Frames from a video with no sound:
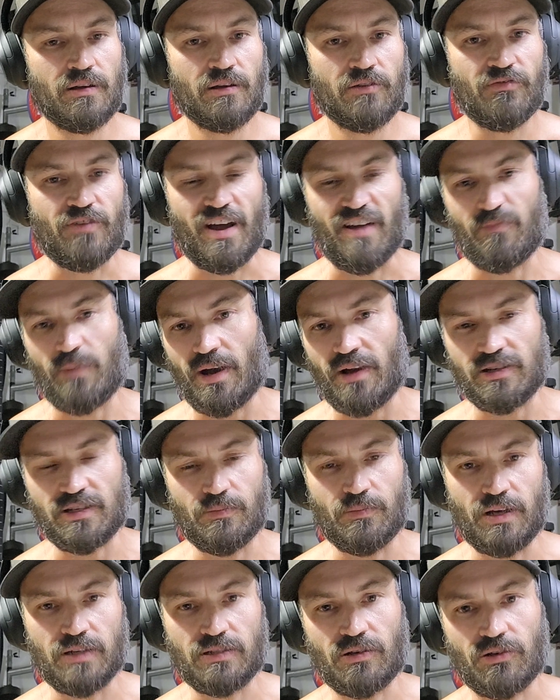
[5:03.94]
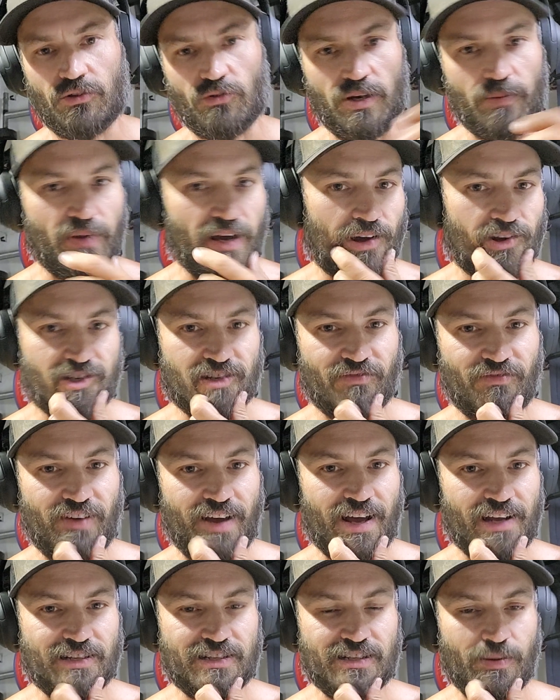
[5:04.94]
5 pounds of muscle, 3 pounds of
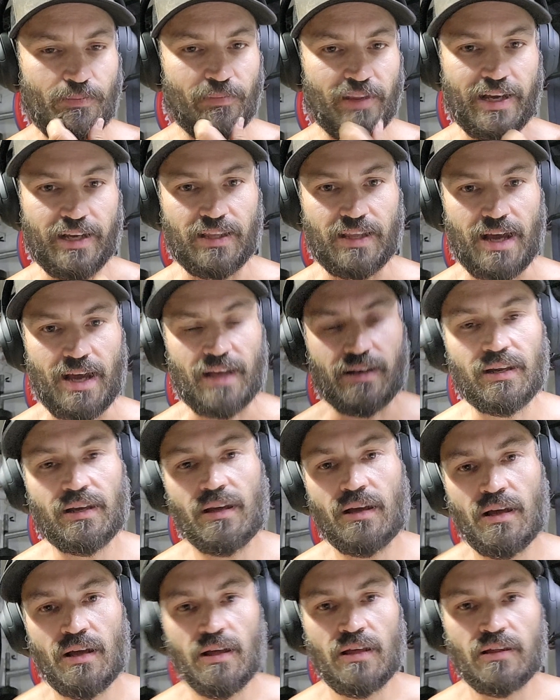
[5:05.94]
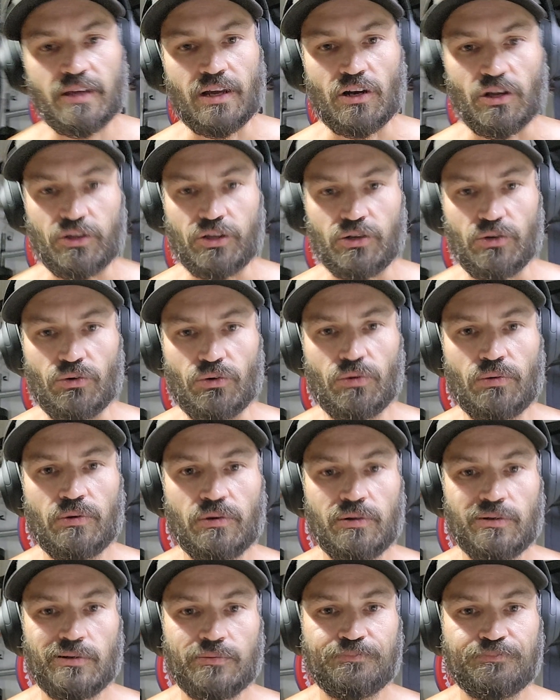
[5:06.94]
fat, something like that. Then I'll do
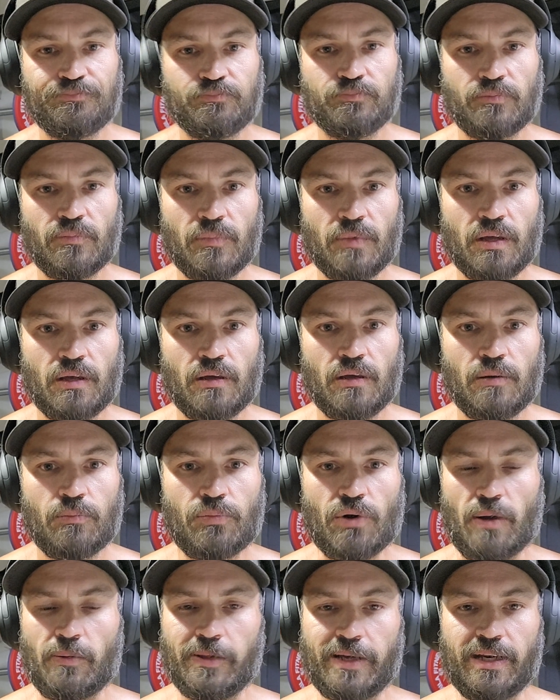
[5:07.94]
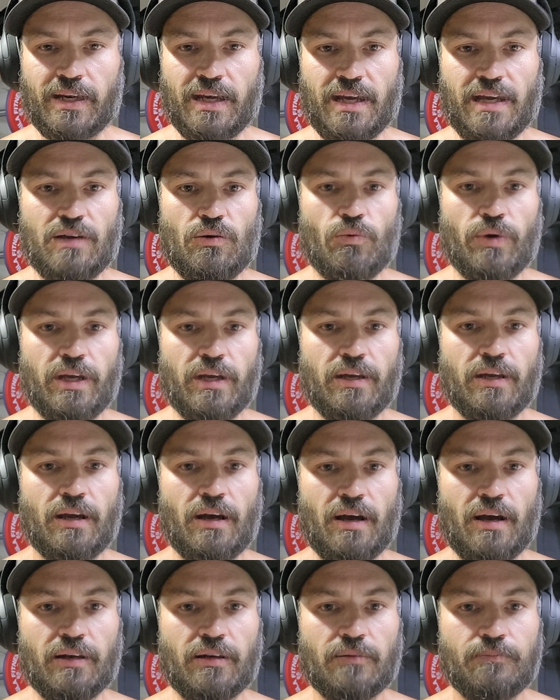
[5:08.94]
probably an 8-week
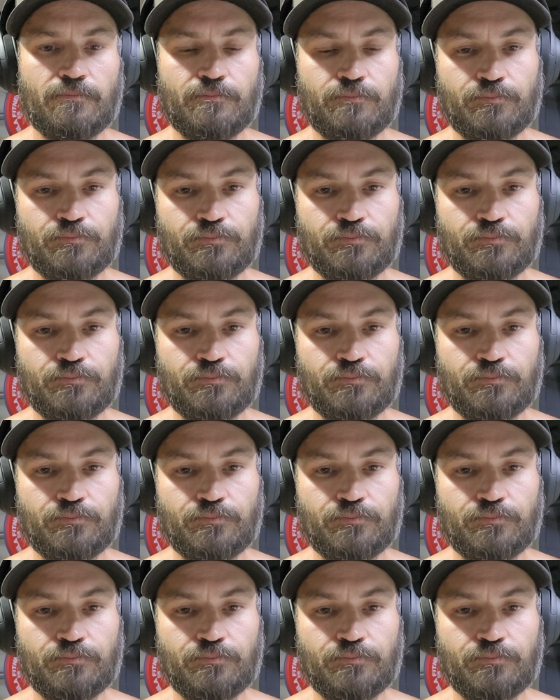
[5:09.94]
cut